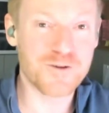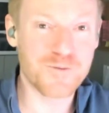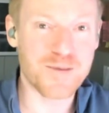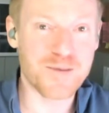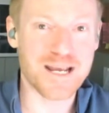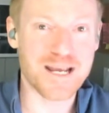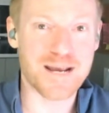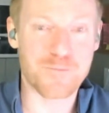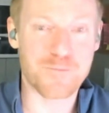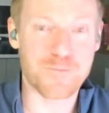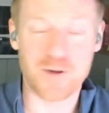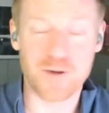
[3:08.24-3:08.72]

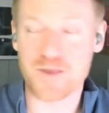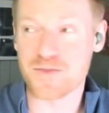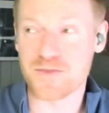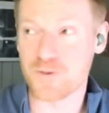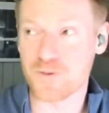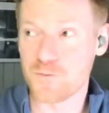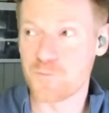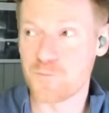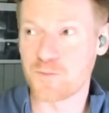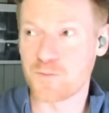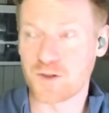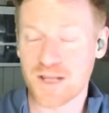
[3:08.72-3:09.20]
me, but
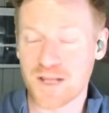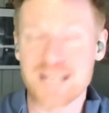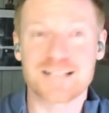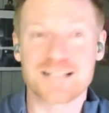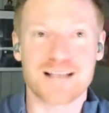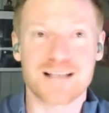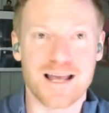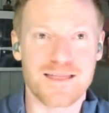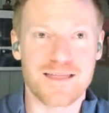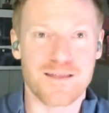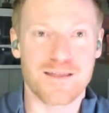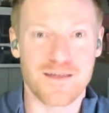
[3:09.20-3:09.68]
the place
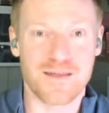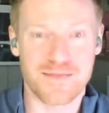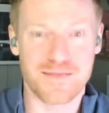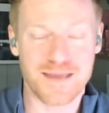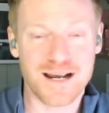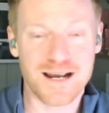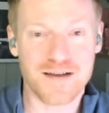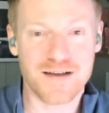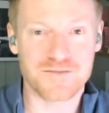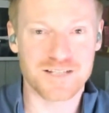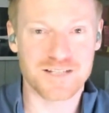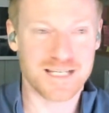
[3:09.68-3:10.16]
I
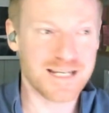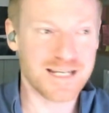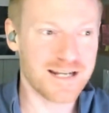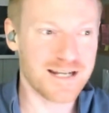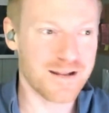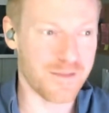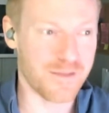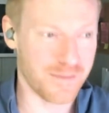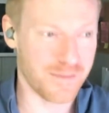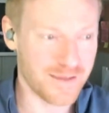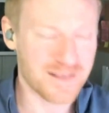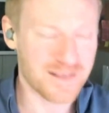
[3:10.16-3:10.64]
think I've seen
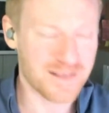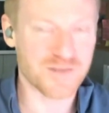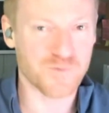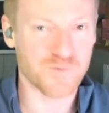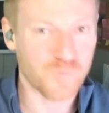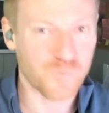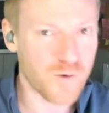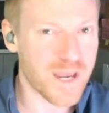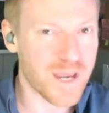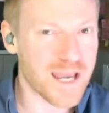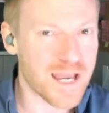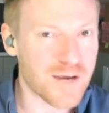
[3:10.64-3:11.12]
it this
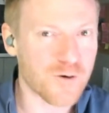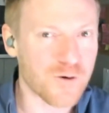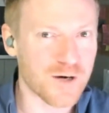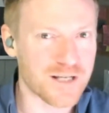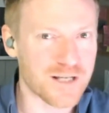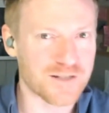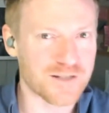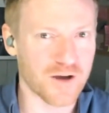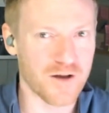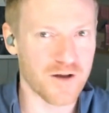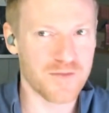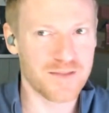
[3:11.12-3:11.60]
week
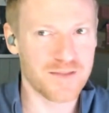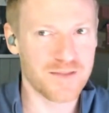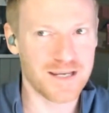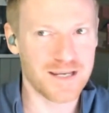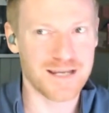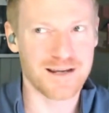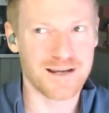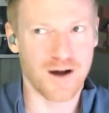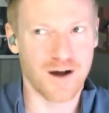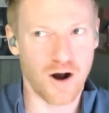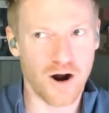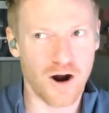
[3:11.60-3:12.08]
is on
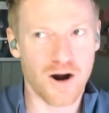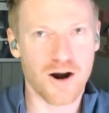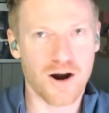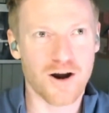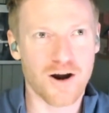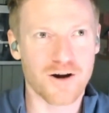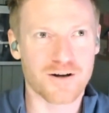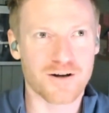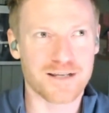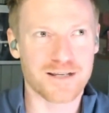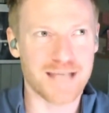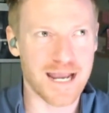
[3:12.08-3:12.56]
the
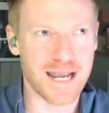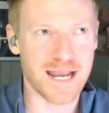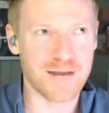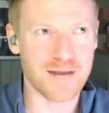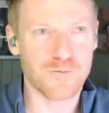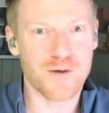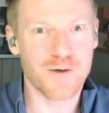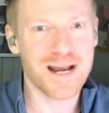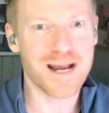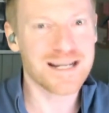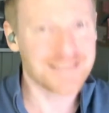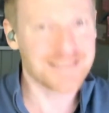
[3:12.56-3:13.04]
R
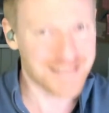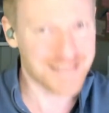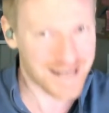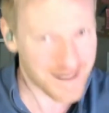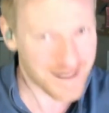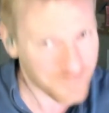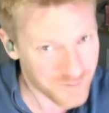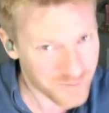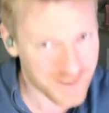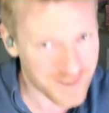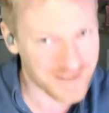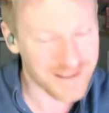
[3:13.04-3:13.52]
Gateway
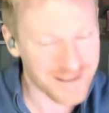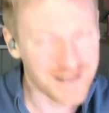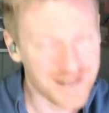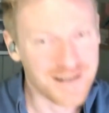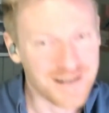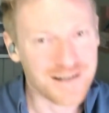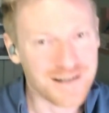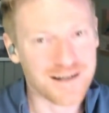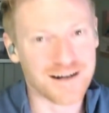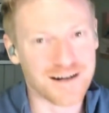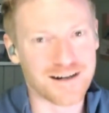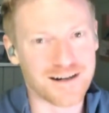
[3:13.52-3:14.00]
tapes
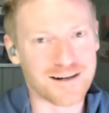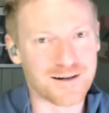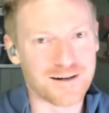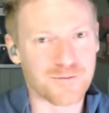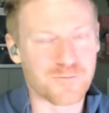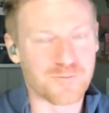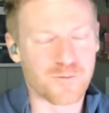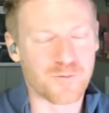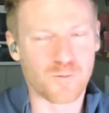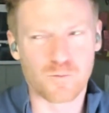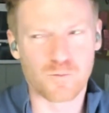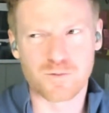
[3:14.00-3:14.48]

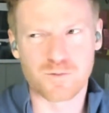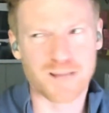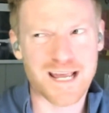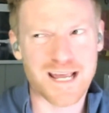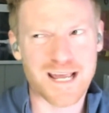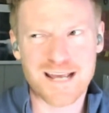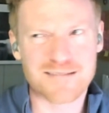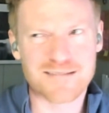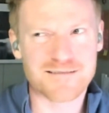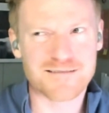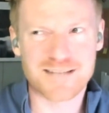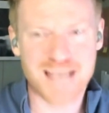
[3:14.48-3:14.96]

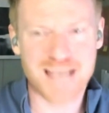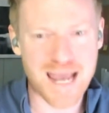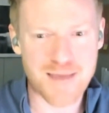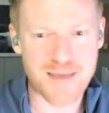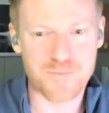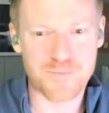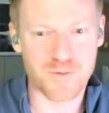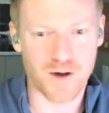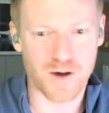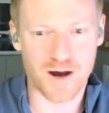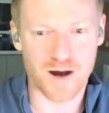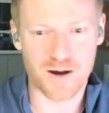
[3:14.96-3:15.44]

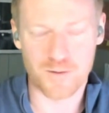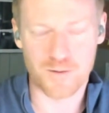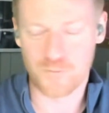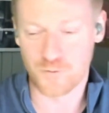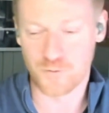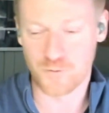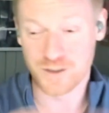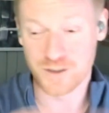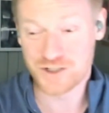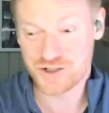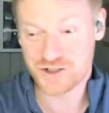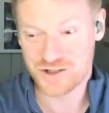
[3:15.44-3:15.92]
landscape,
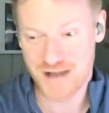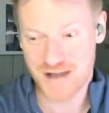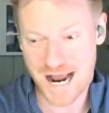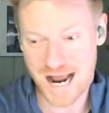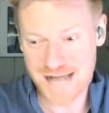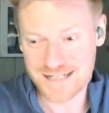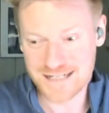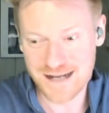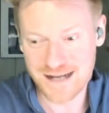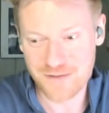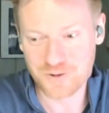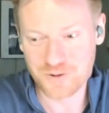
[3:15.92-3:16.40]
which
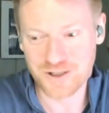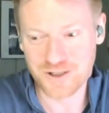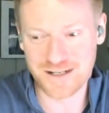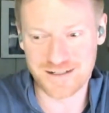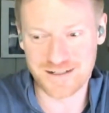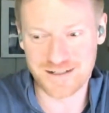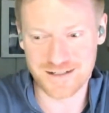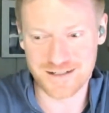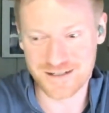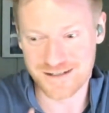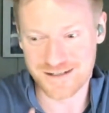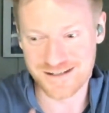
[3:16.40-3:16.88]
I dabble
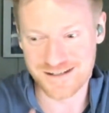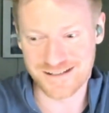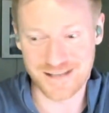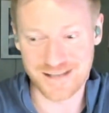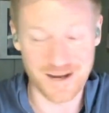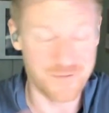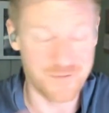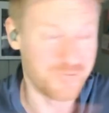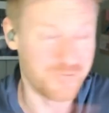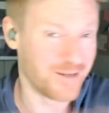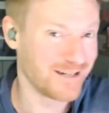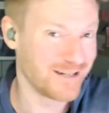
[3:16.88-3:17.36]
in because
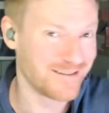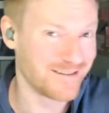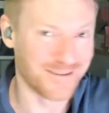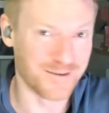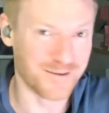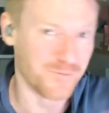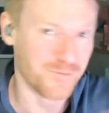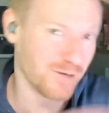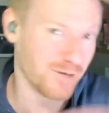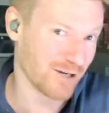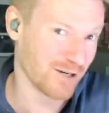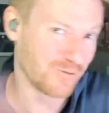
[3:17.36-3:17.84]
I'm into
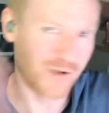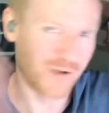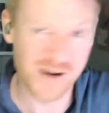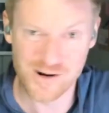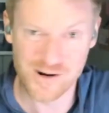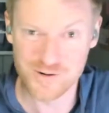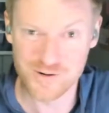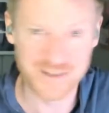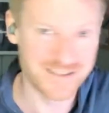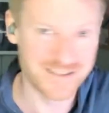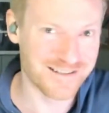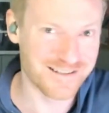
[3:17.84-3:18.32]
the
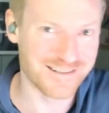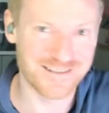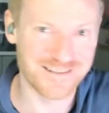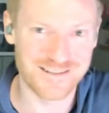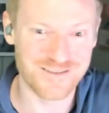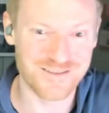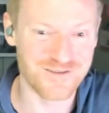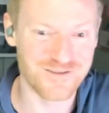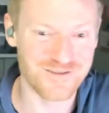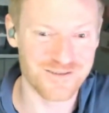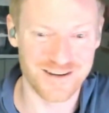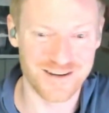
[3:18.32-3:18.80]
Monroe
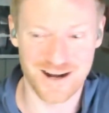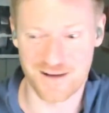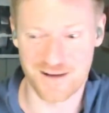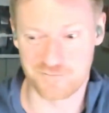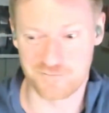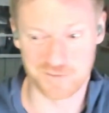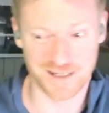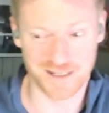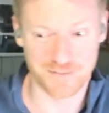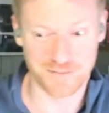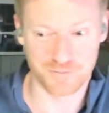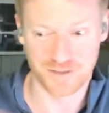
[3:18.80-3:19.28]
Institute and
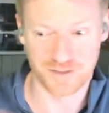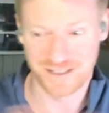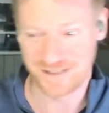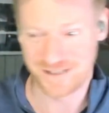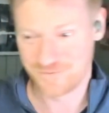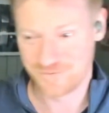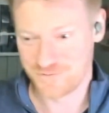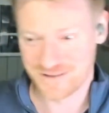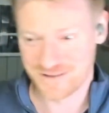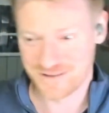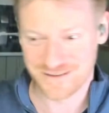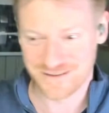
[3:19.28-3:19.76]
I'm like
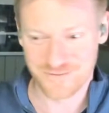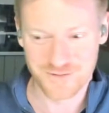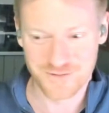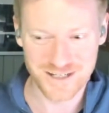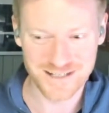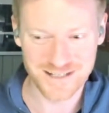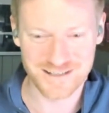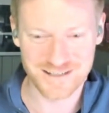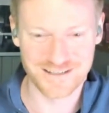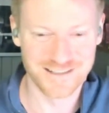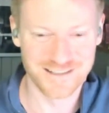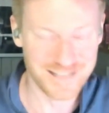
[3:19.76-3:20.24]
playing with some of
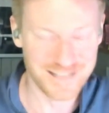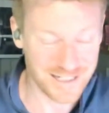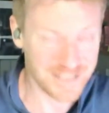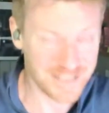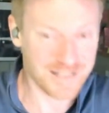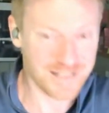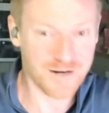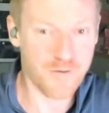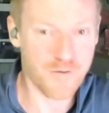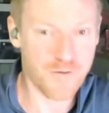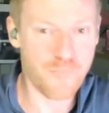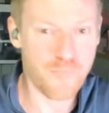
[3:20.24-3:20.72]
these
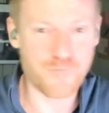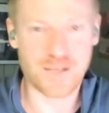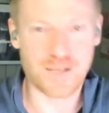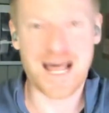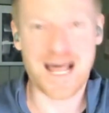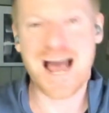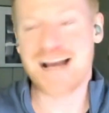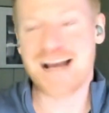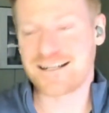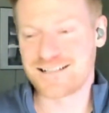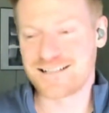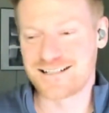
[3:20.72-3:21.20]

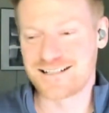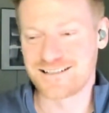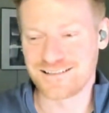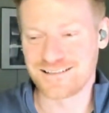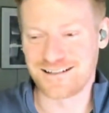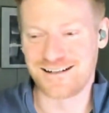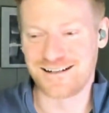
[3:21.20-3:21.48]
flax.